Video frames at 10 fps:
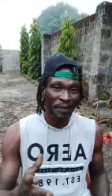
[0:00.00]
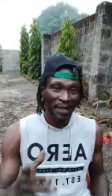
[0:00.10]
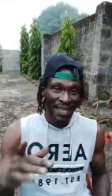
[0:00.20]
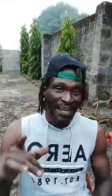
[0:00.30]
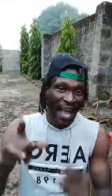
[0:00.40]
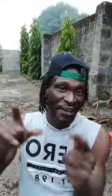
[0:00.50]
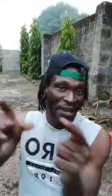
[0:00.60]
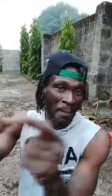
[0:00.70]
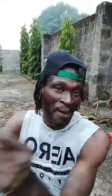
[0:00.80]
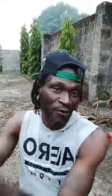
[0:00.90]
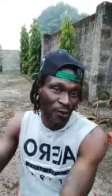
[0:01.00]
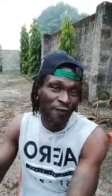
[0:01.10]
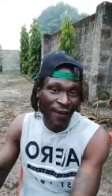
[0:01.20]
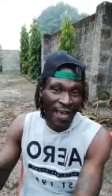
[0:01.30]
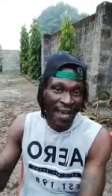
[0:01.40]
Like, how you there pass
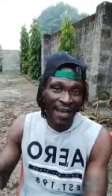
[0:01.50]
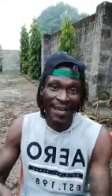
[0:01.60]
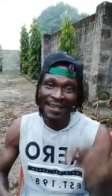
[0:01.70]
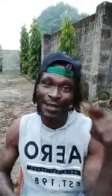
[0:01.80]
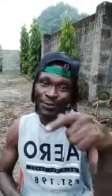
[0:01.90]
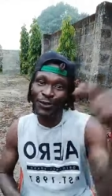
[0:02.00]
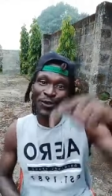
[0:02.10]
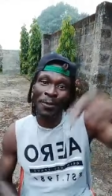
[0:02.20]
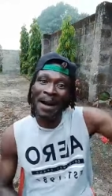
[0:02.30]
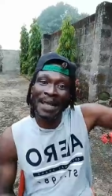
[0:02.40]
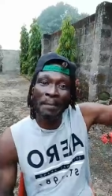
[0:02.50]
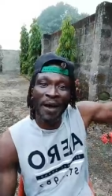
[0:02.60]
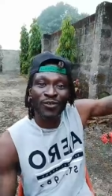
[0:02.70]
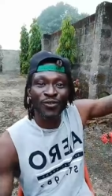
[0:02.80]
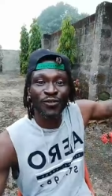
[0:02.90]
suffer now? Now so some man they
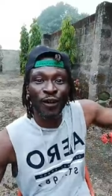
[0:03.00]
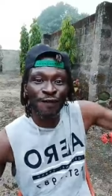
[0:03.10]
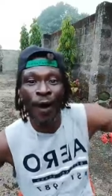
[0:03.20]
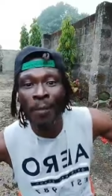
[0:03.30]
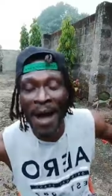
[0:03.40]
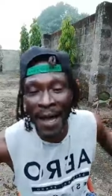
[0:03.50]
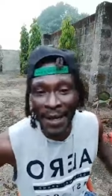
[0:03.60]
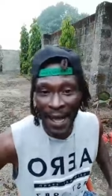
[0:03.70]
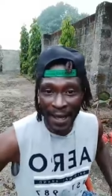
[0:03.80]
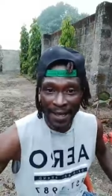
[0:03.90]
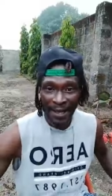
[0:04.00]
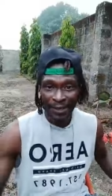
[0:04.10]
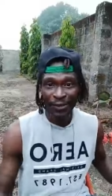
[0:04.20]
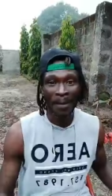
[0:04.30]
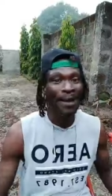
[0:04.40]
pass suffer over here.
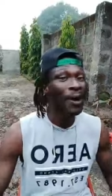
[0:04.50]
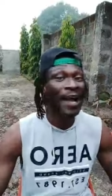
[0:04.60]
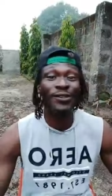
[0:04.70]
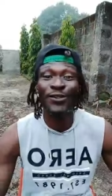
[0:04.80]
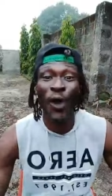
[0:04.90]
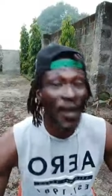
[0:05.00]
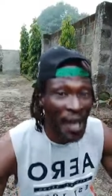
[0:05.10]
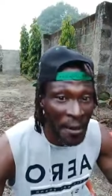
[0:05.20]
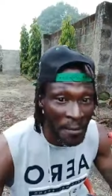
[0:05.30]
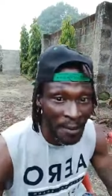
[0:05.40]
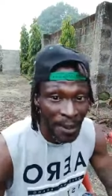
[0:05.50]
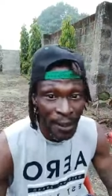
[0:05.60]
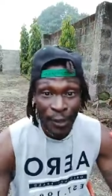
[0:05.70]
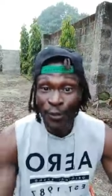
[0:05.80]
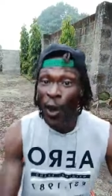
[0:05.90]
So man no get no game,
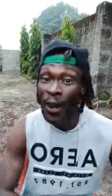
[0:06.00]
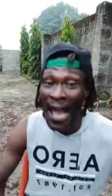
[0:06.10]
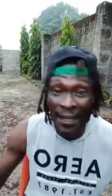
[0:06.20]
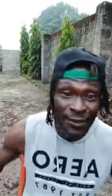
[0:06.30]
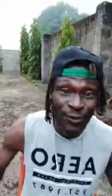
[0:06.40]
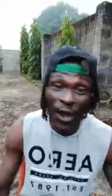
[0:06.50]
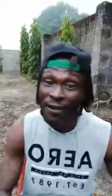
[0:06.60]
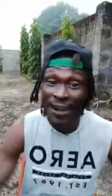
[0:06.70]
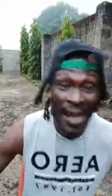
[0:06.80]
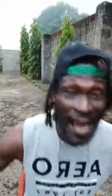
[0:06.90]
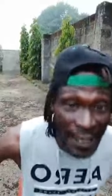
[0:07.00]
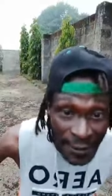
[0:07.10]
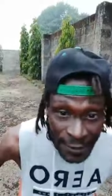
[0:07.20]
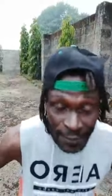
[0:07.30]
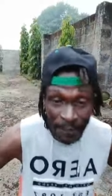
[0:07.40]
no lights, no green
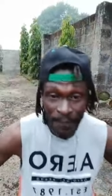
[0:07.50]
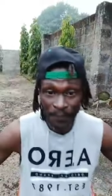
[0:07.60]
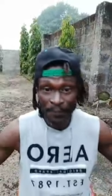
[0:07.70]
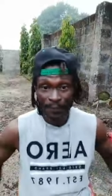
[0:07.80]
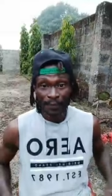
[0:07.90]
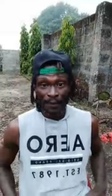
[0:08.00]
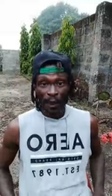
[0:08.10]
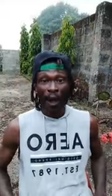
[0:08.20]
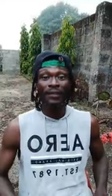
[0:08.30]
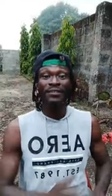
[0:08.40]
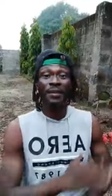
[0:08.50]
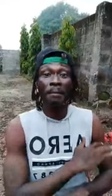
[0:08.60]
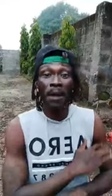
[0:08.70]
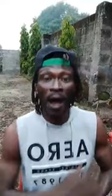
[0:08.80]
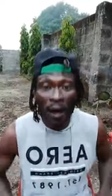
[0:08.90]
light. All team
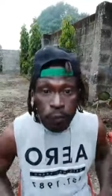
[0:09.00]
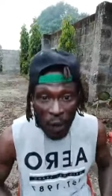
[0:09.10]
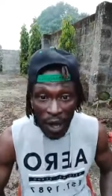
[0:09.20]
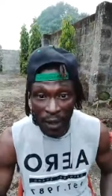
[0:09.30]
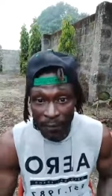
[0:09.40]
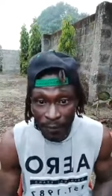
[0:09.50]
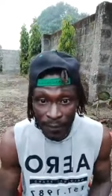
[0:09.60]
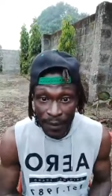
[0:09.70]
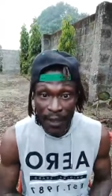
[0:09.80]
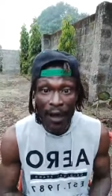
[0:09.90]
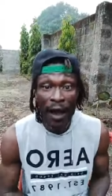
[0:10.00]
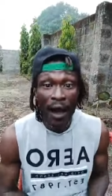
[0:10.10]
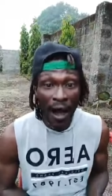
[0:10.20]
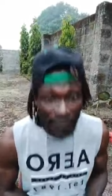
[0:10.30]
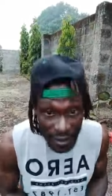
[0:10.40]
block, man. He
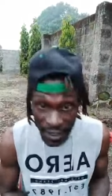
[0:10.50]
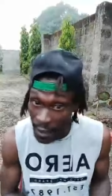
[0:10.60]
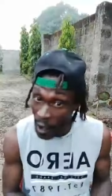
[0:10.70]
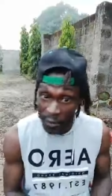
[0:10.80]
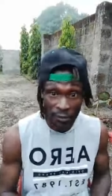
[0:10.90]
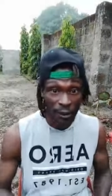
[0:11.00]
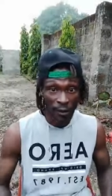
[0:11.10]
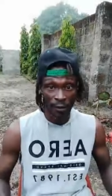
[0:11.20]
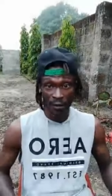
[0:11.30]
hot like hot dog.